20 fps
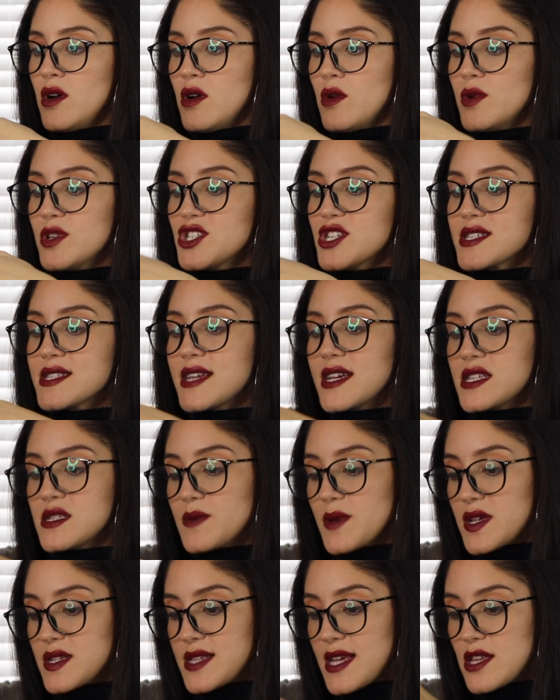which is nice
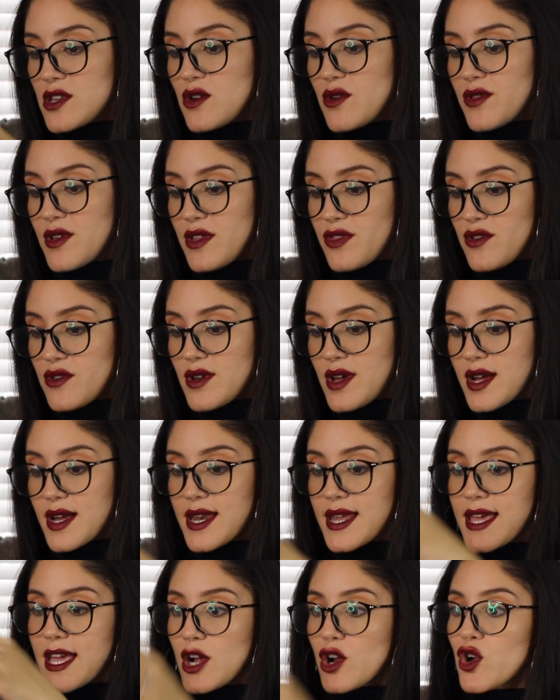because I know that they're not
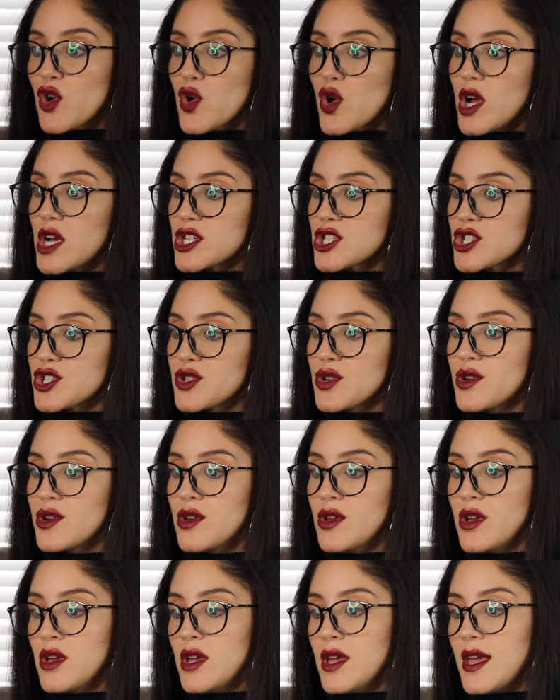going to get crushed
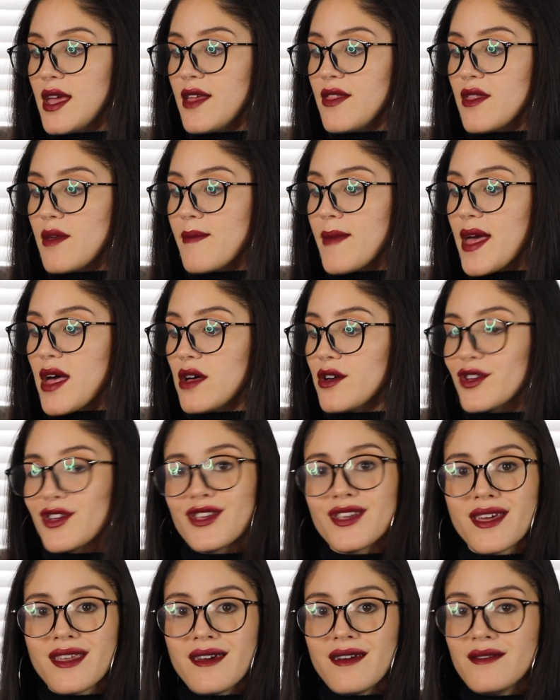in the mail,
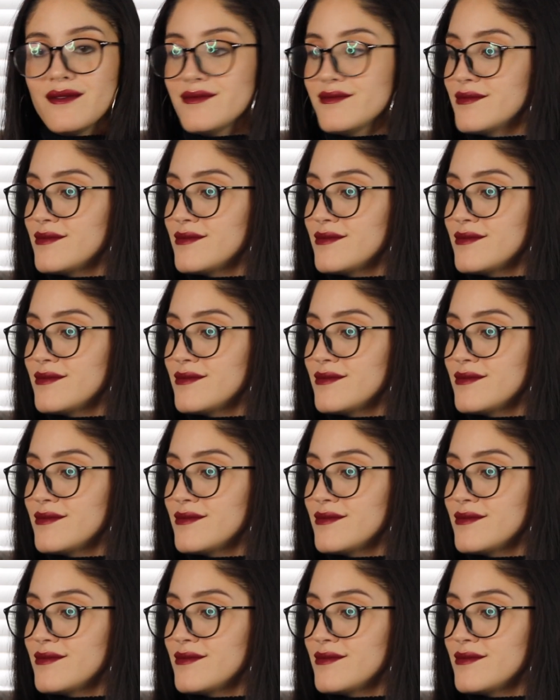you know?